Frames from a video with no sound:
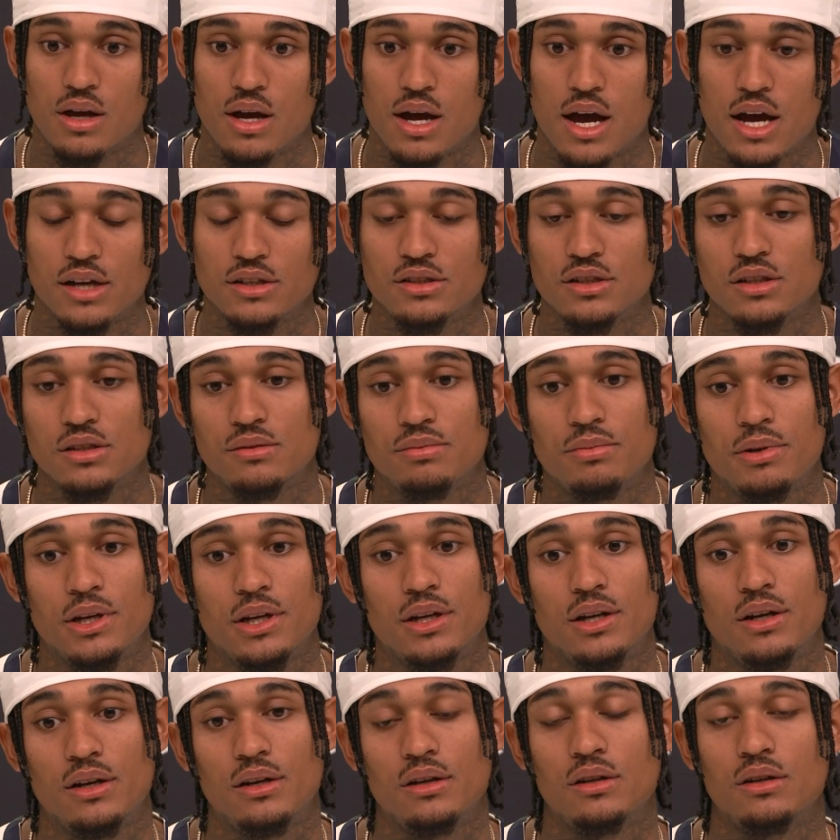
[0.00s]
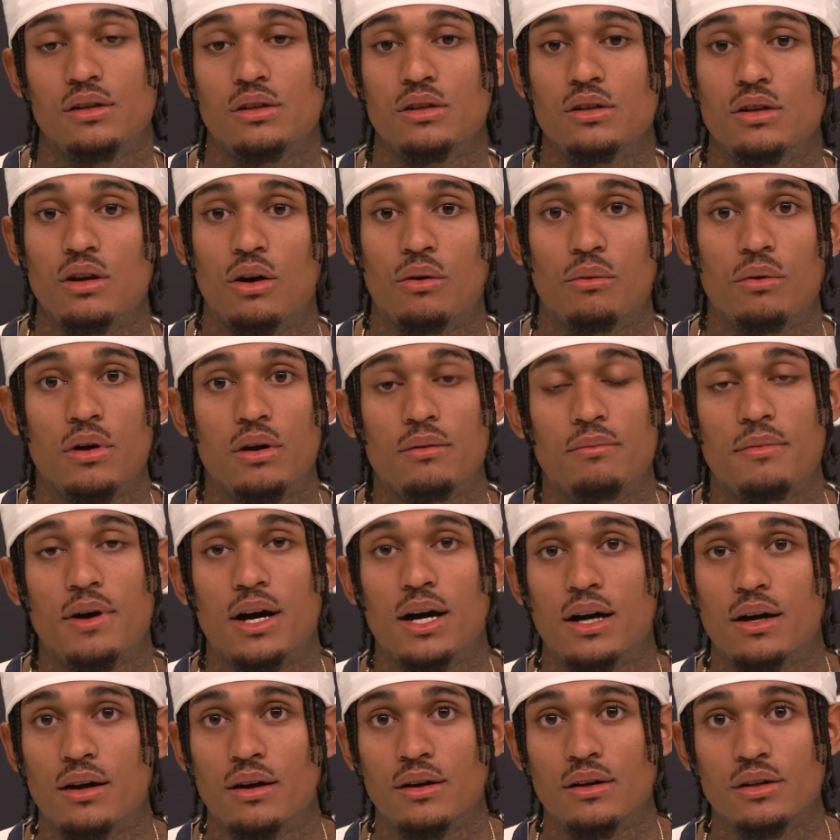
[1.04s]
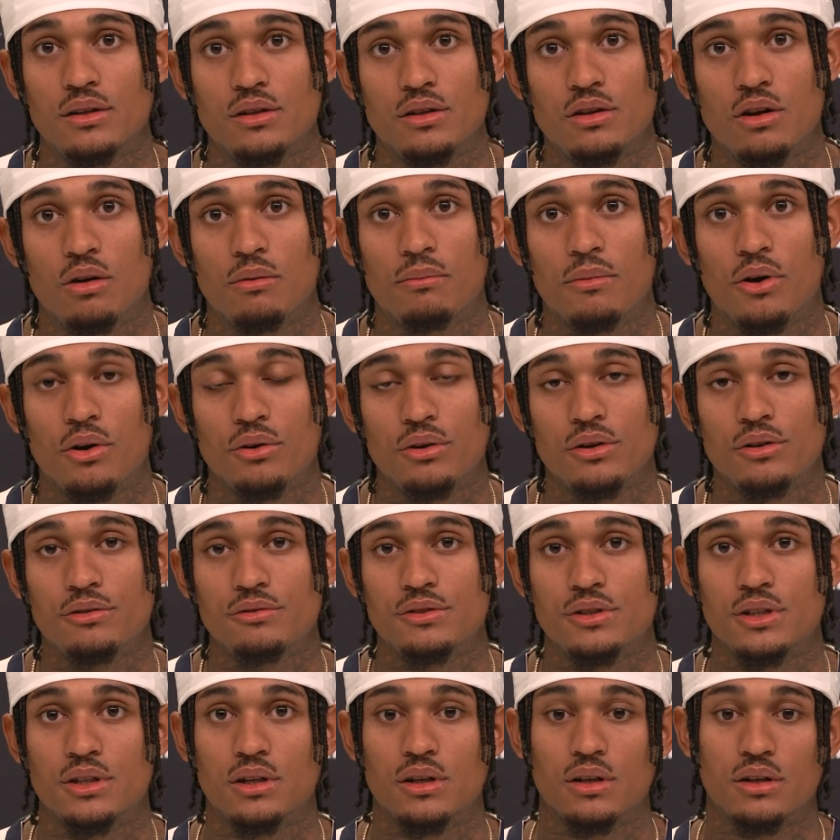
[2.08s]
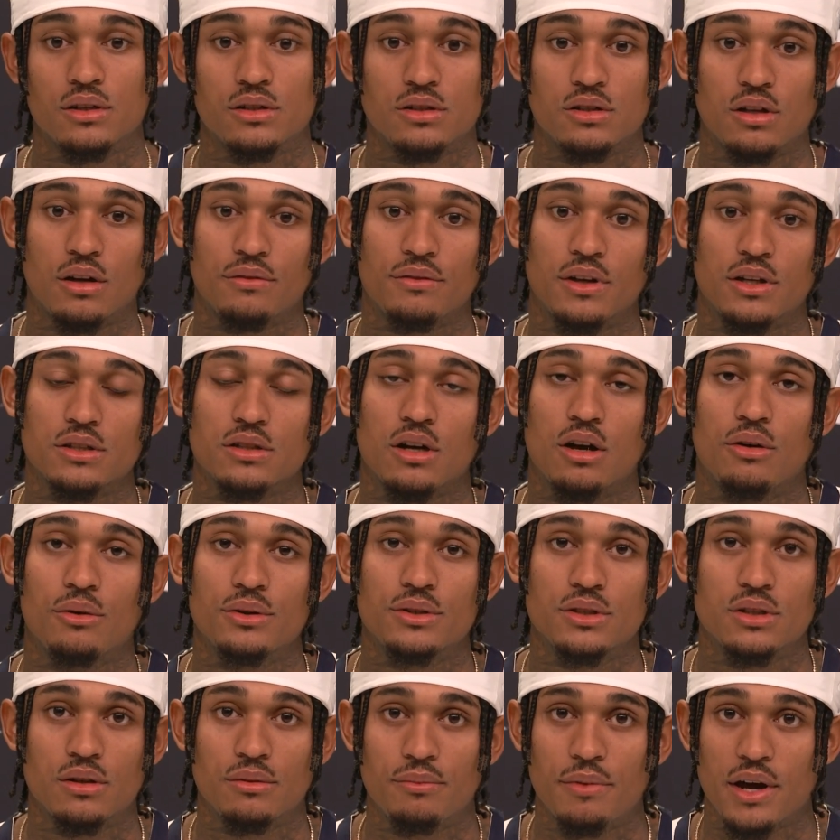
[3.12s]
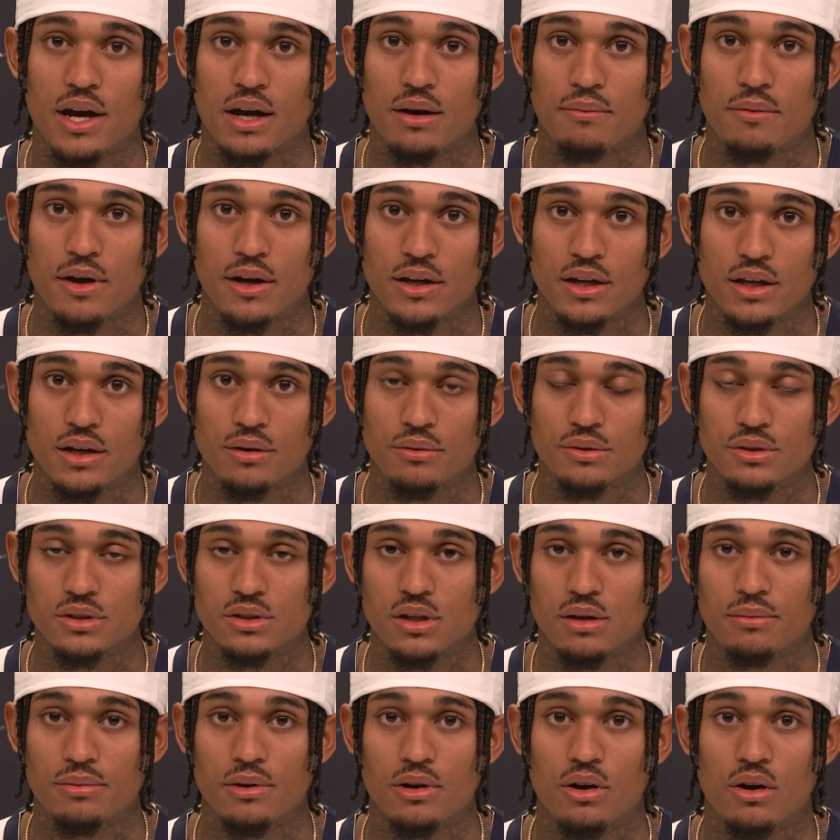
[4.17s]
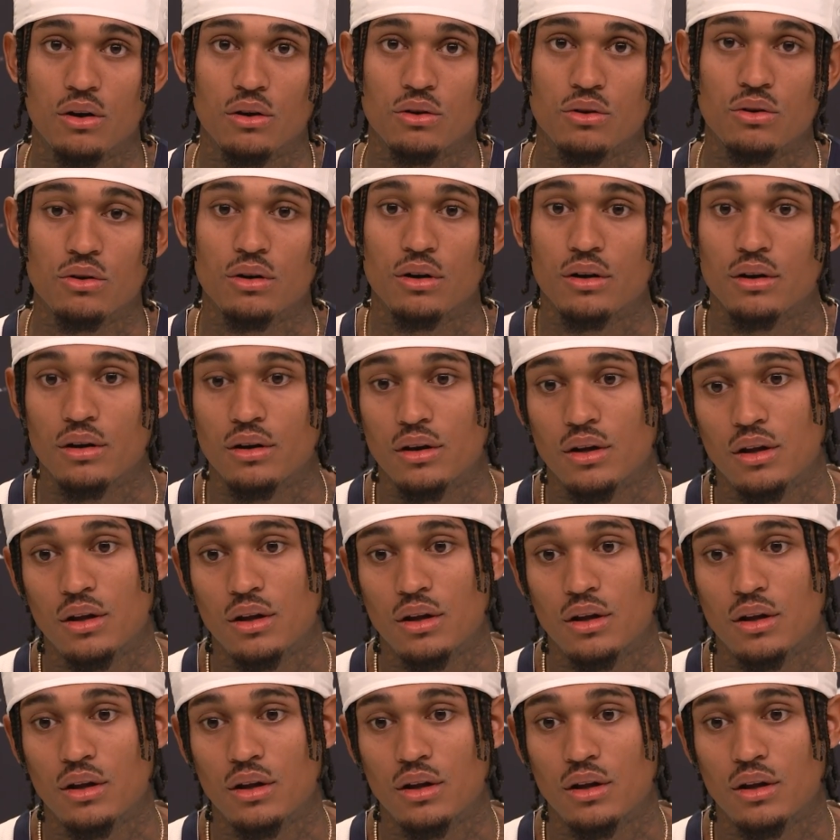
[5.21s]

has just been, you know, one of my, you know, motives and stuff that's always in the back of my head when stepping on the court.